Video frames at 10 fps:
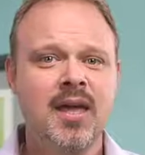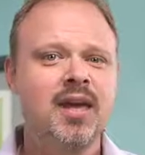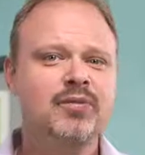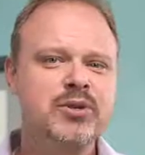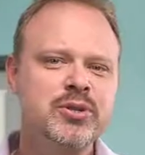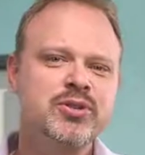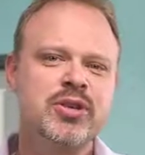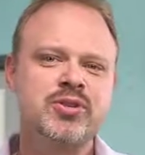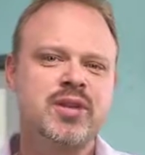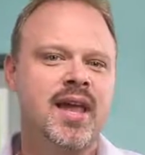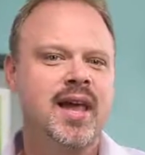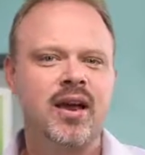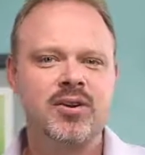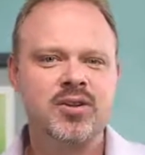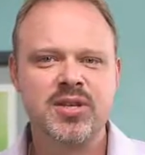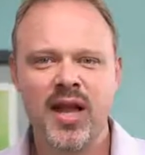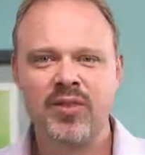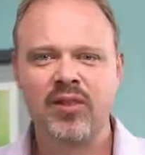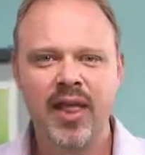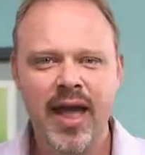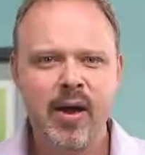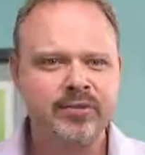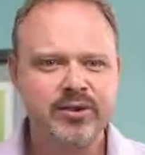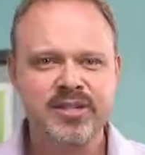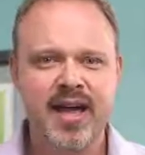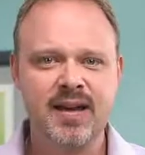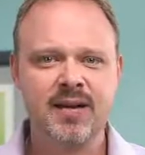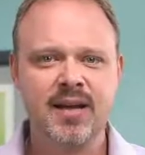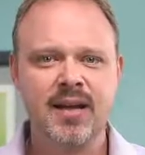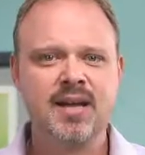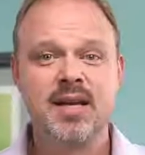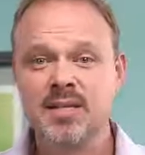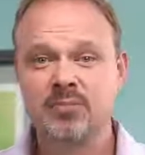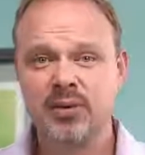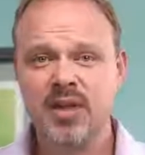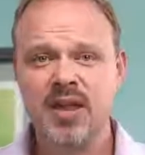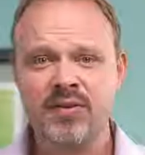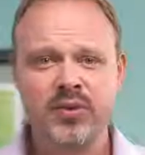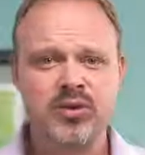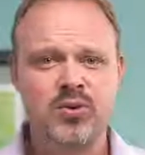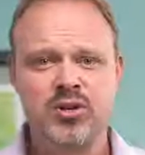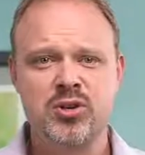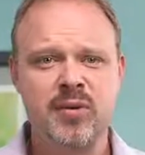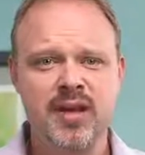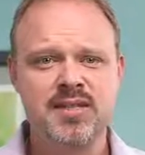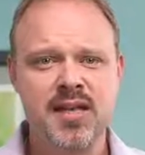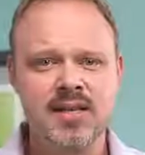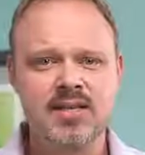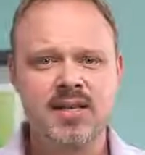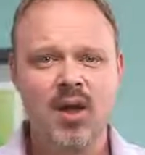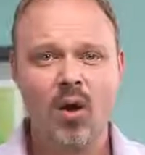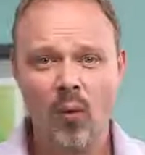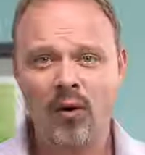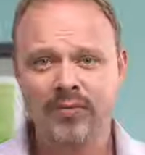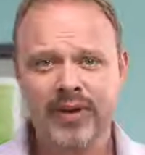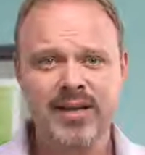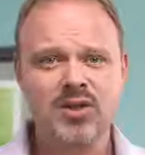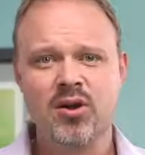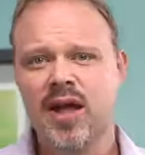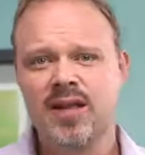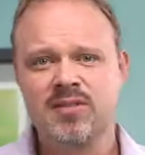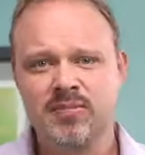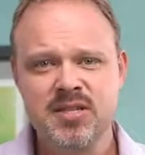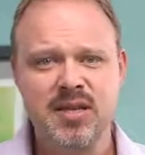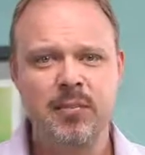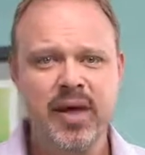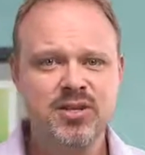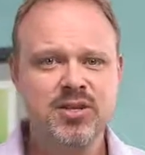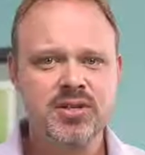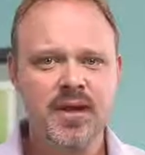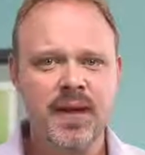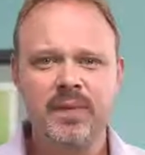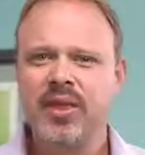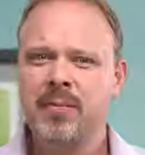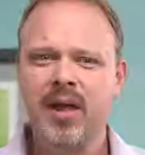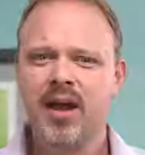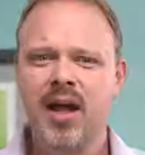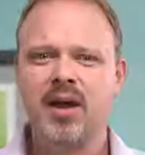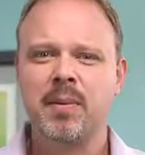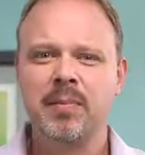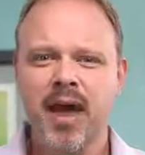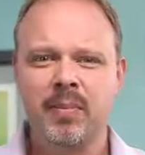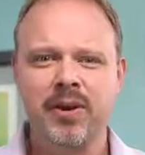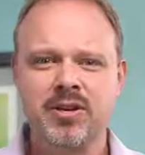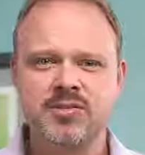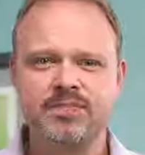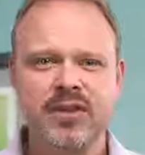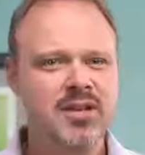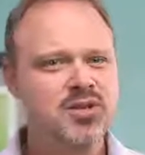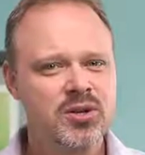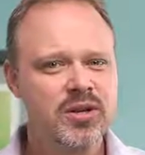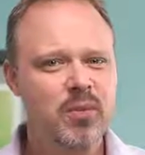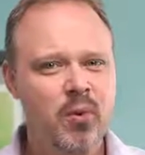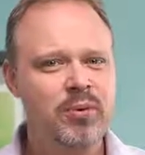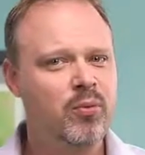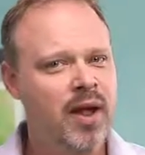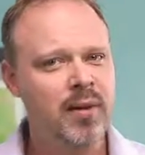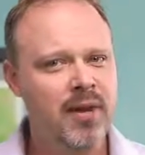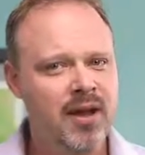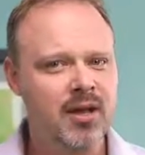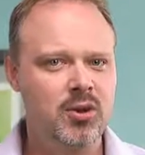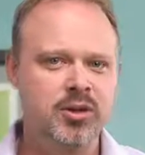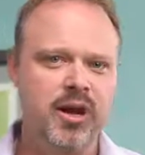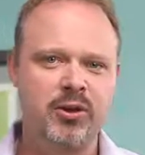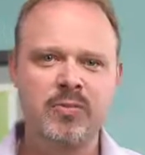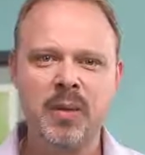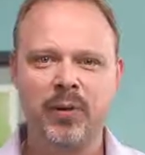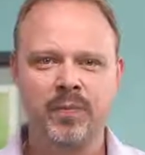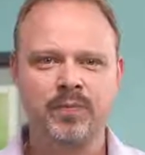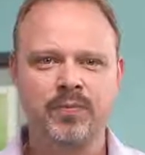If a search engine can't understand the layout of your site, doesn't believe that the structure makes sense, or finds all kinds of missing pages, they may not come back much, and they certainly won't be recommending you to other people.